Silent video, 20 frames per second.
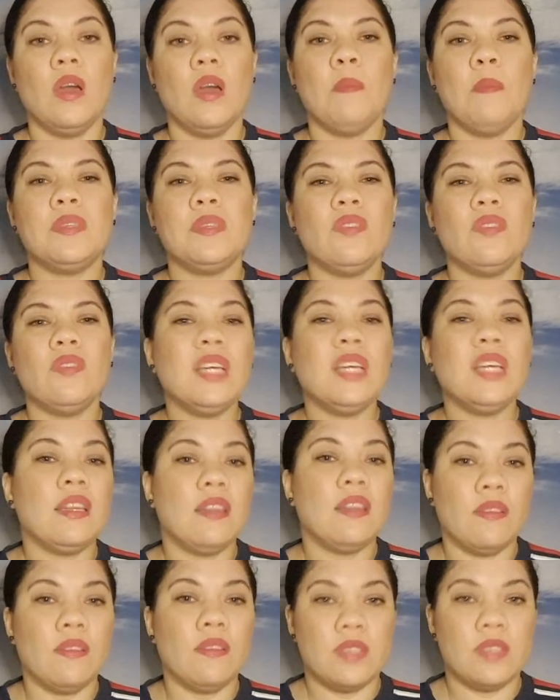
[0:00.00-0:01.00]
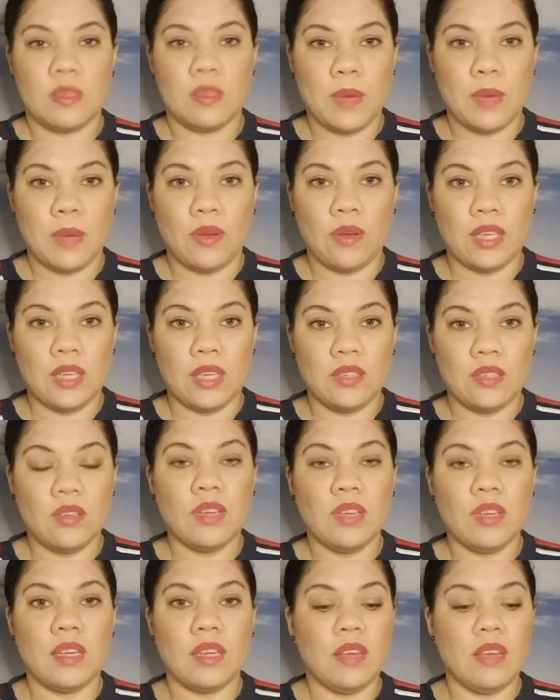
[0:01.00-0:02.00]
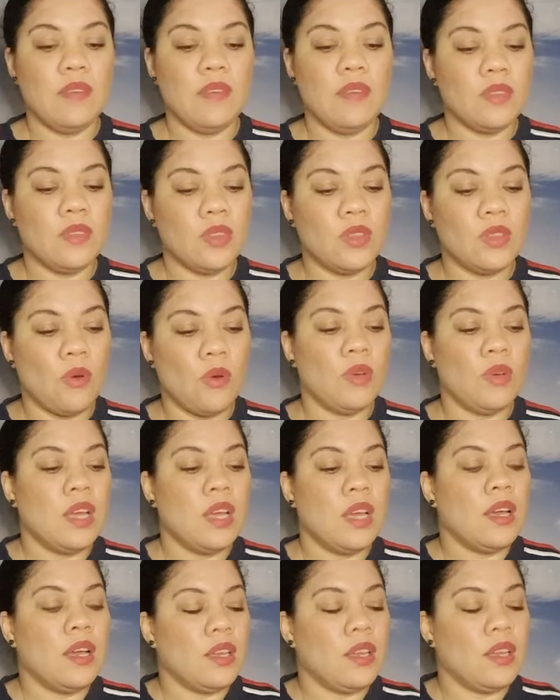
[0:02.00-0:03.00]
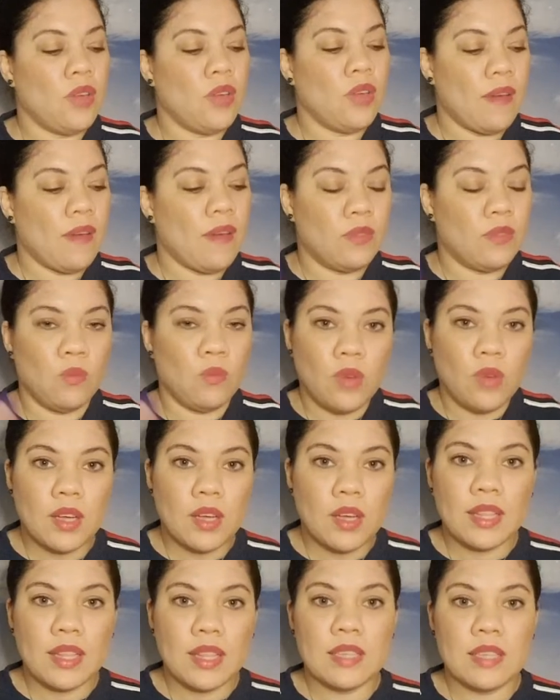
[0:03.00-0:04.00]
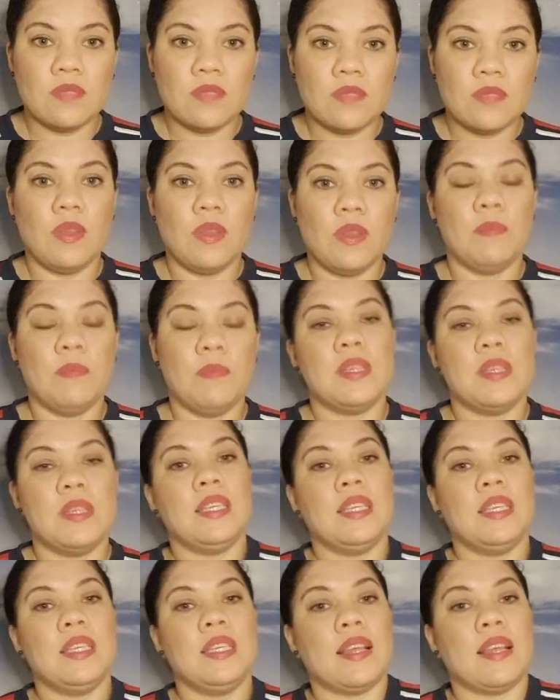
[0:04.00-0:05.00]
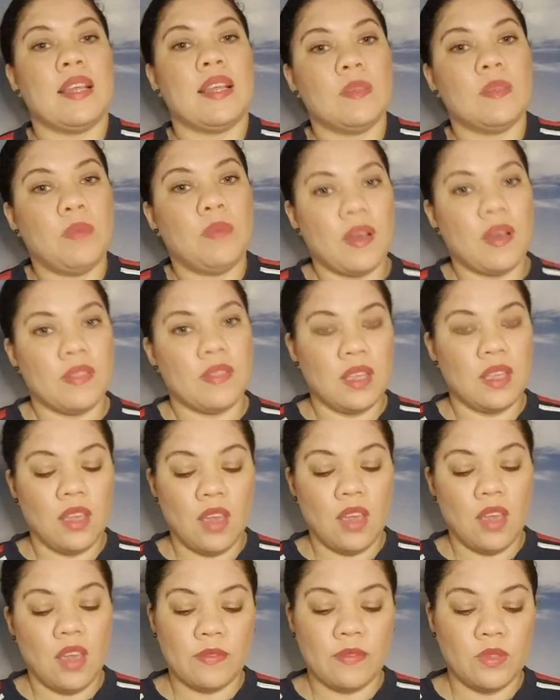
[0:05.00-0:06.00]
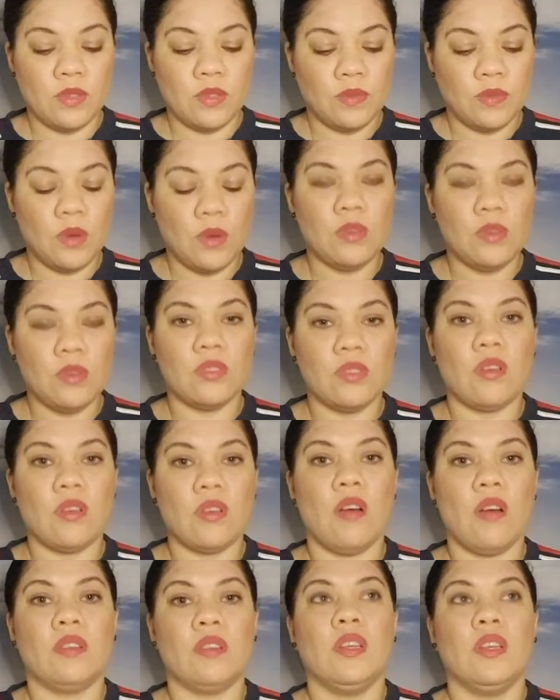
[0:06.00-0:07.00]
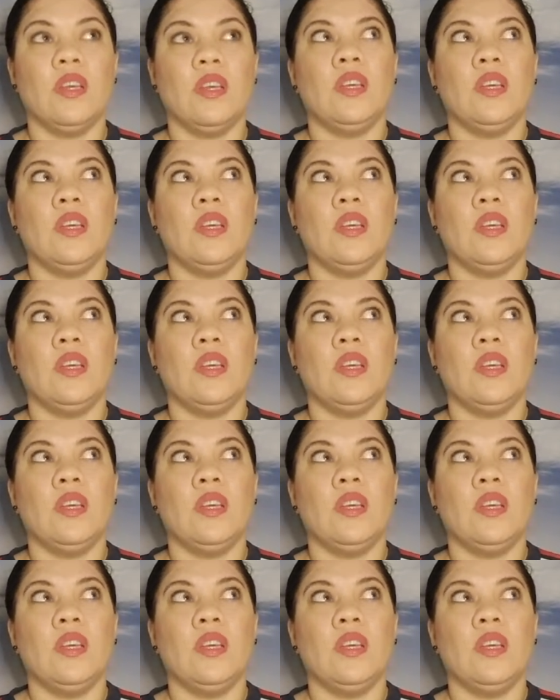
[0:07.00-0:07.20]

But don't get nervous about it. Don't get even though you have the work that's very busy and that's a part that you have to focus on,